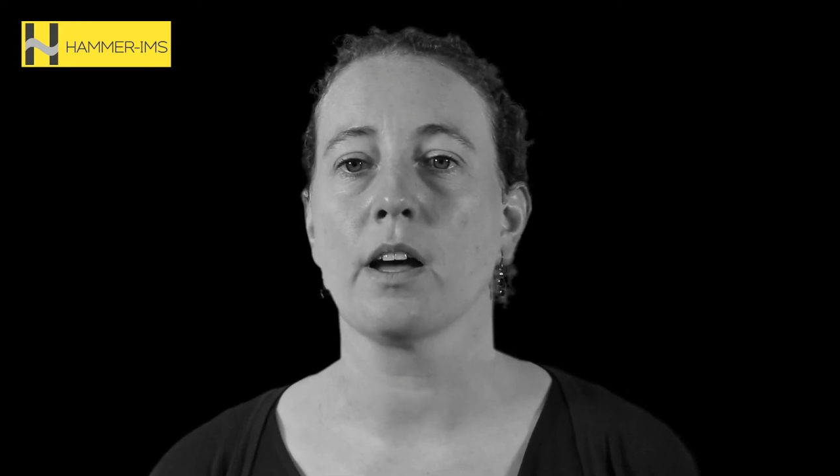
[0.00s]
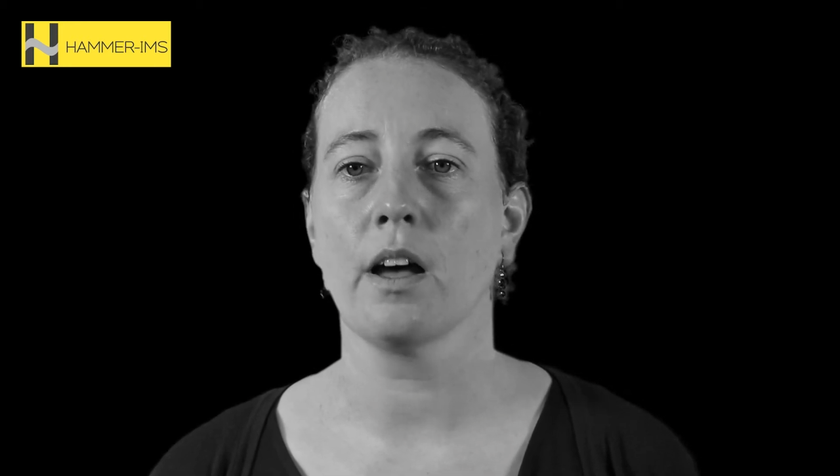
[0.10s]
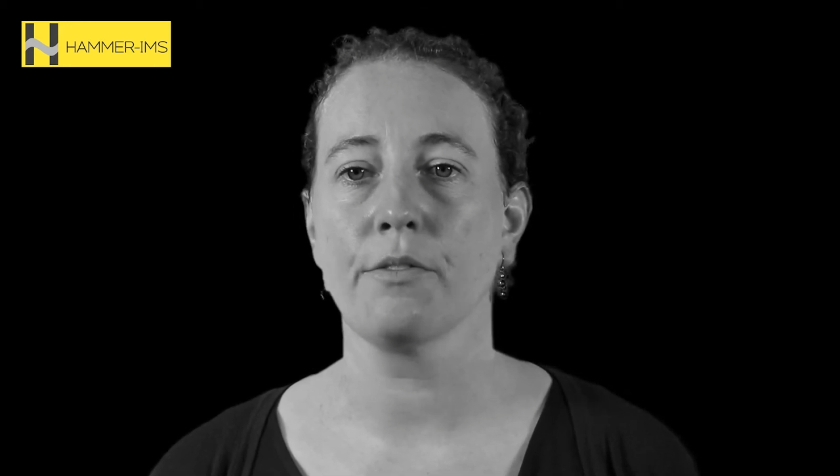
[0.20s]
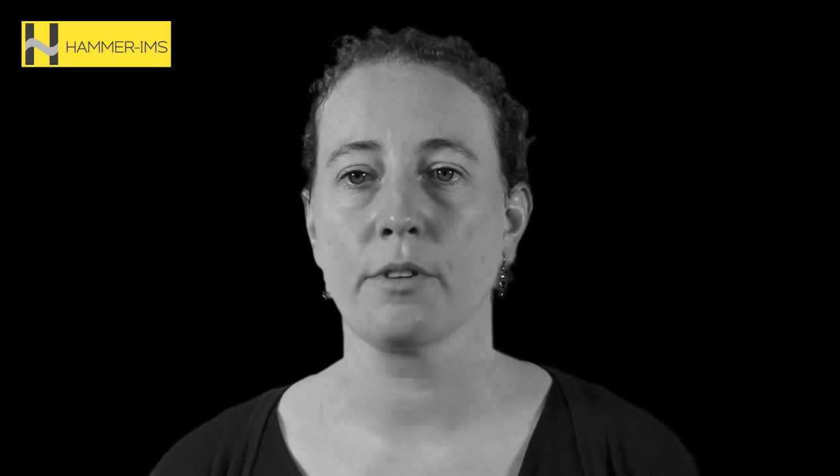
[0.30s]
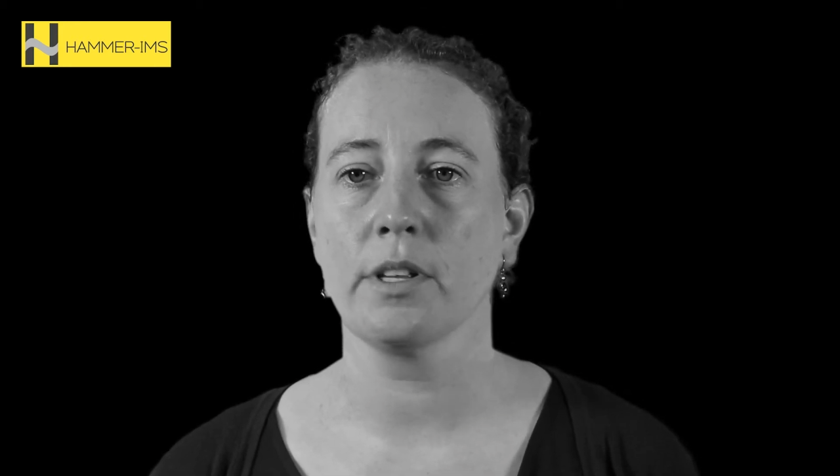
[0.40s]

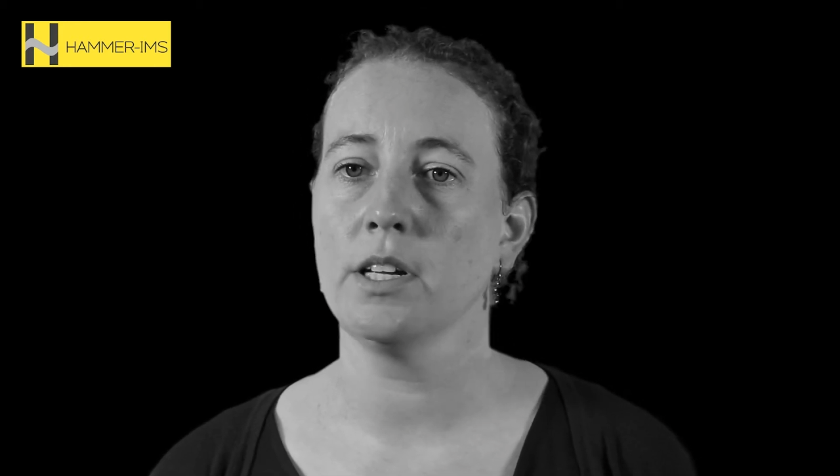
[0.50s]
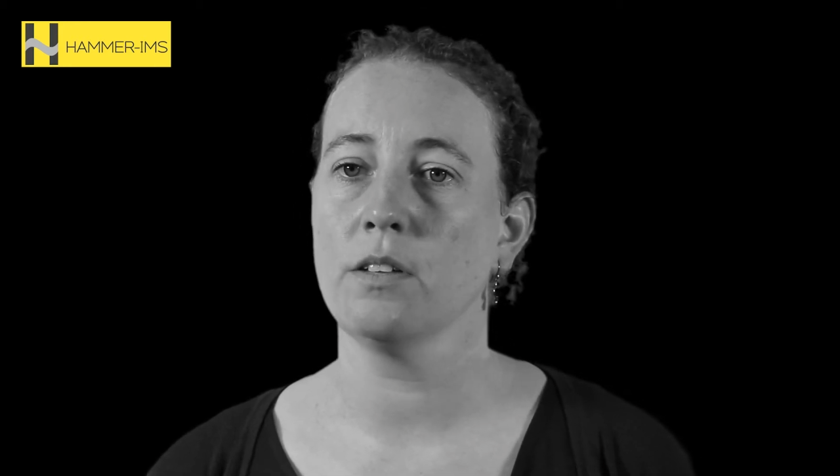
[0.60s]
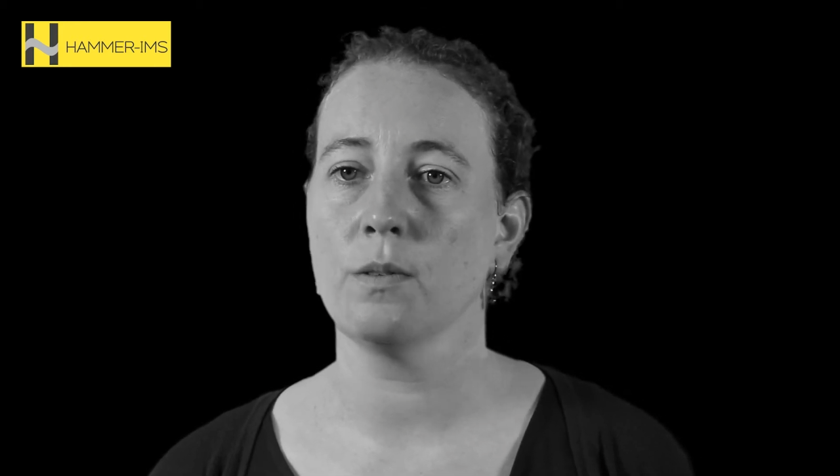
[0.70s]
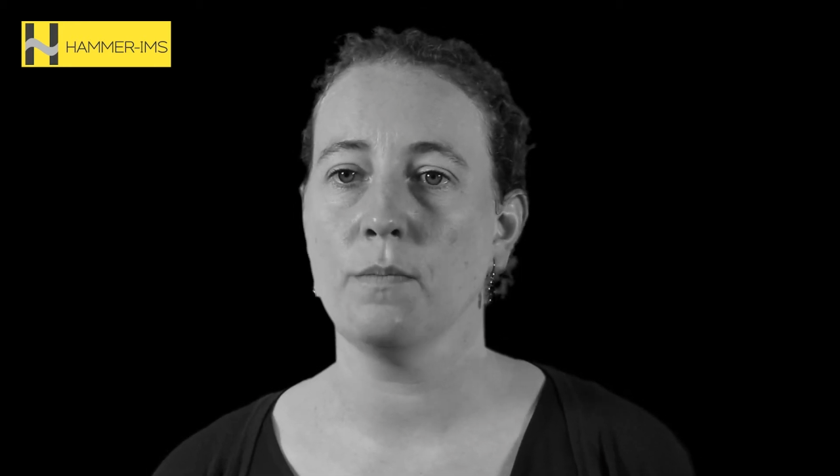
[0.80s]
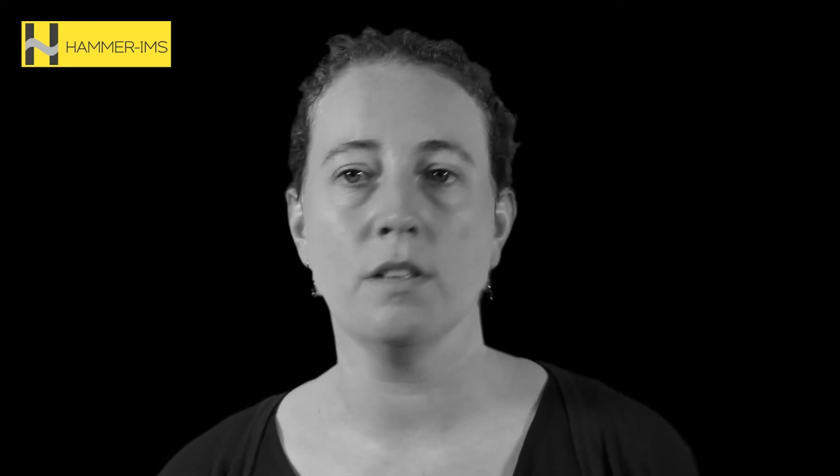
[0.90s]
everything
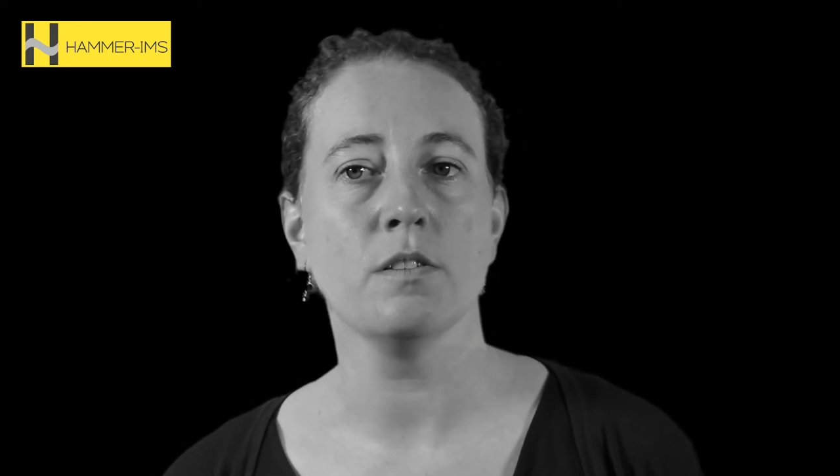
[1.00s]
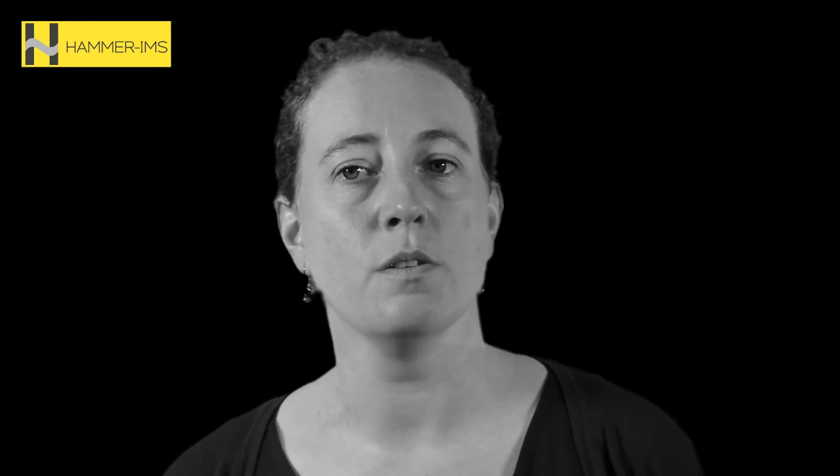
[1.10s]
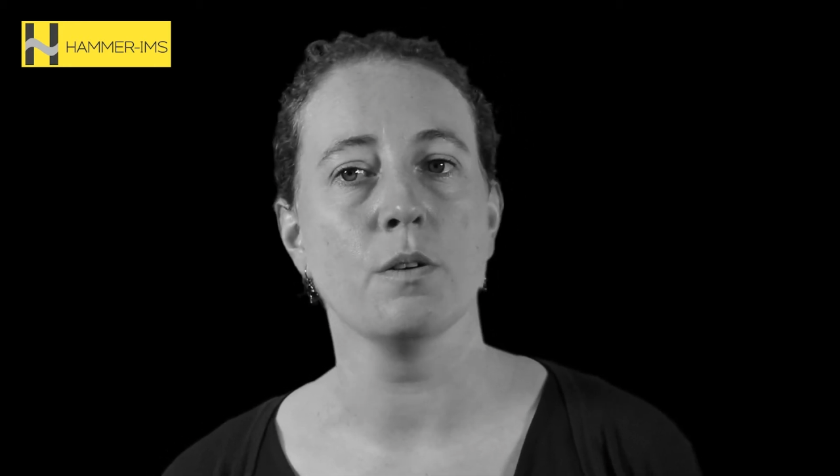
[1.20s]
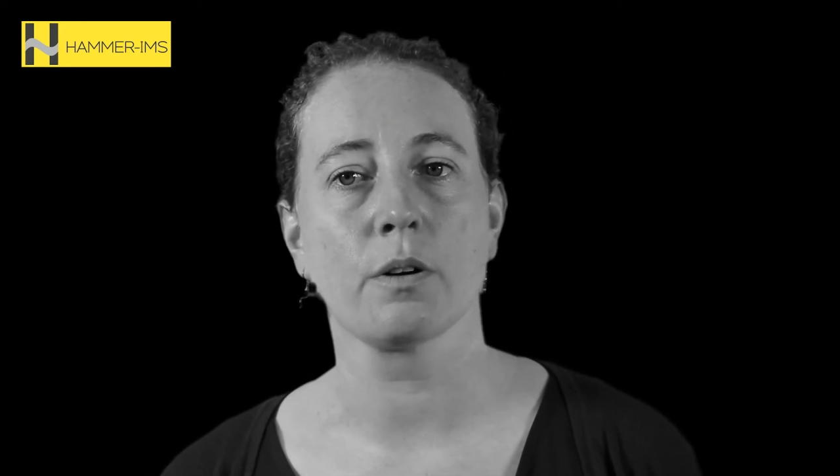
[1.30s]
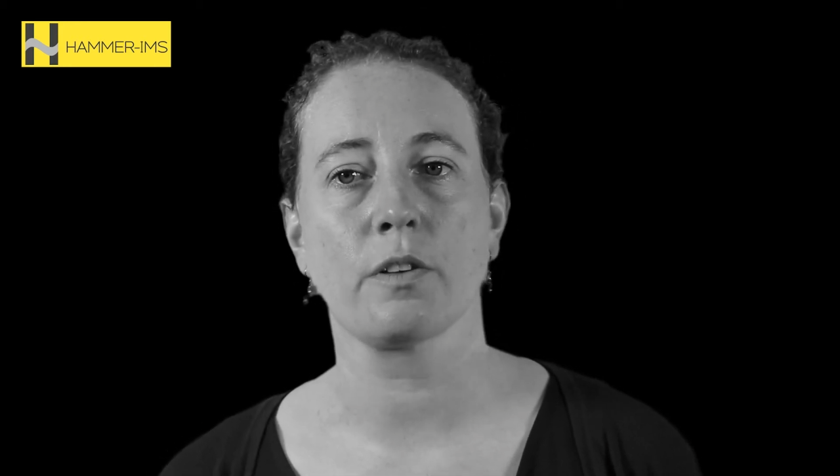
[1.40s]
to meet
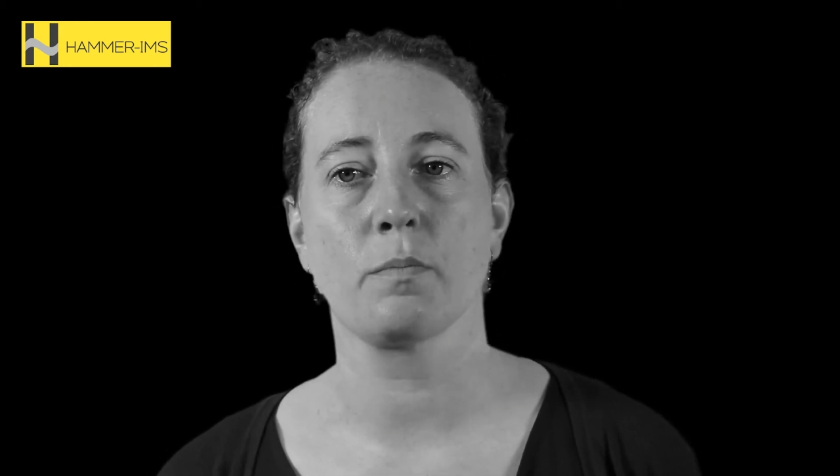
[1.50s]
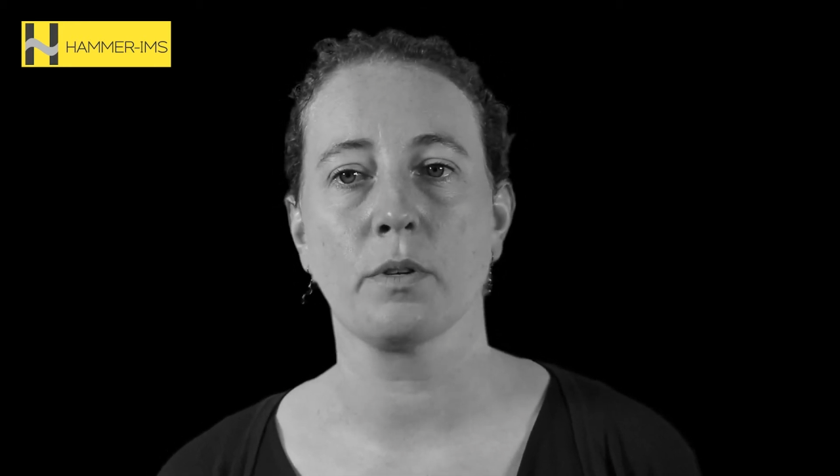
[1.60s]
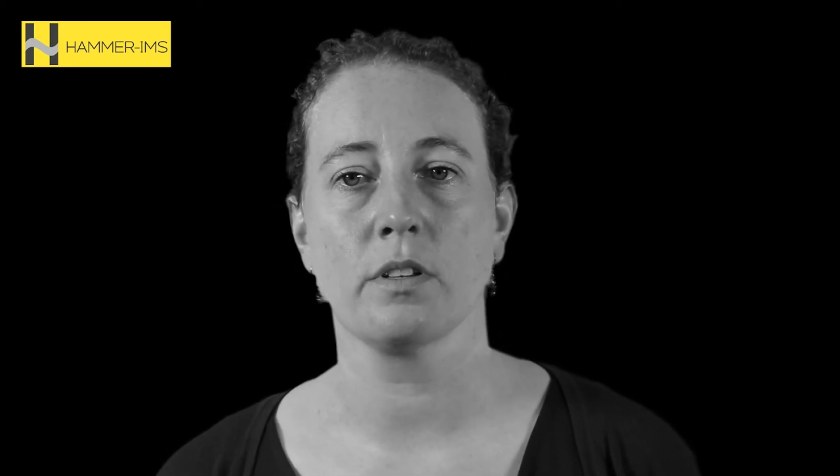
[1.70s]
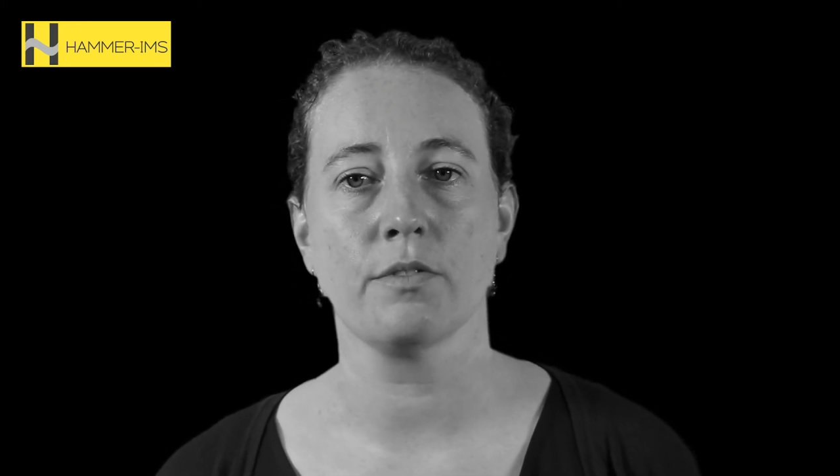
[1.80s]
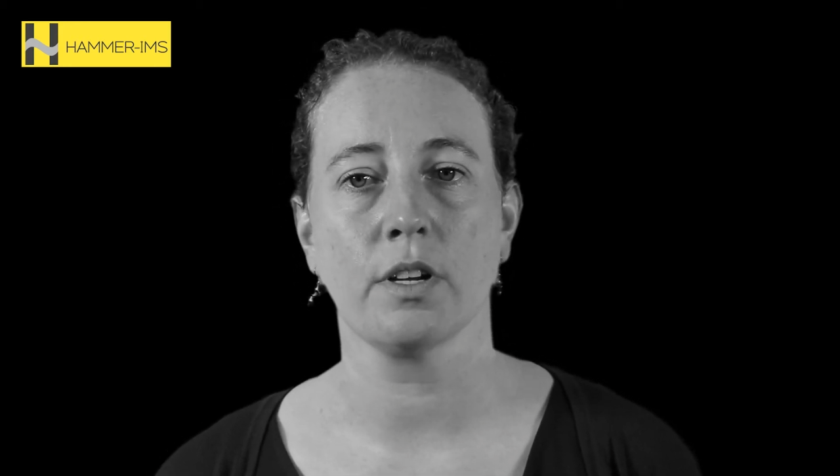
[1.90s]
your
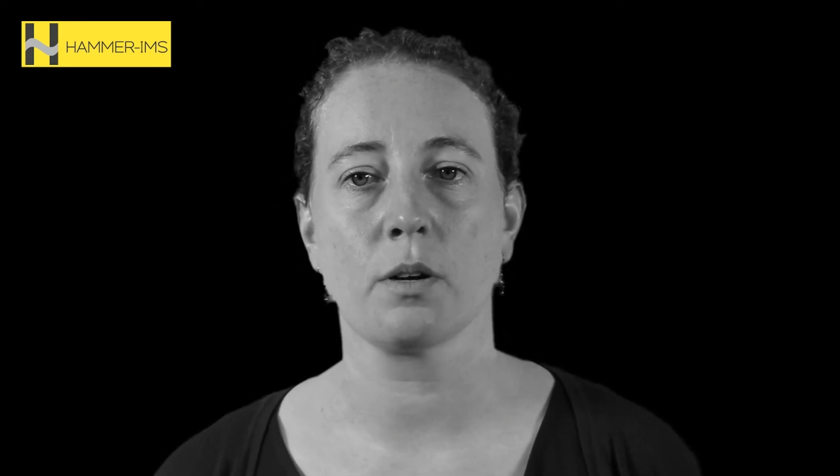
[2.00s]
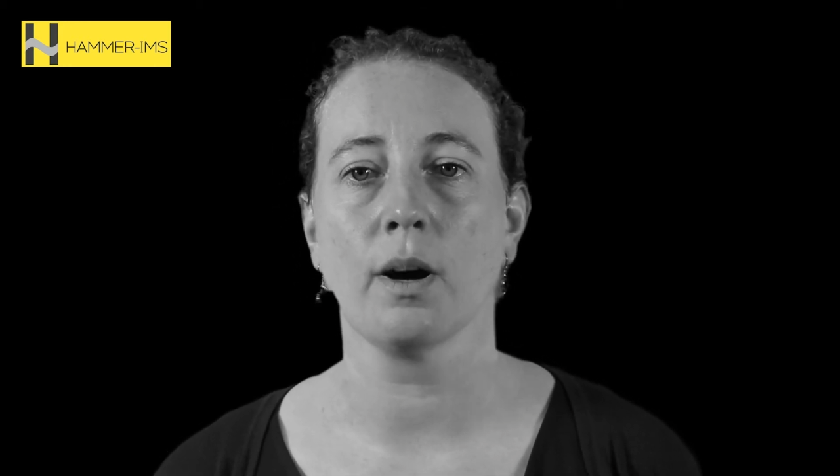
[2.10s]
specific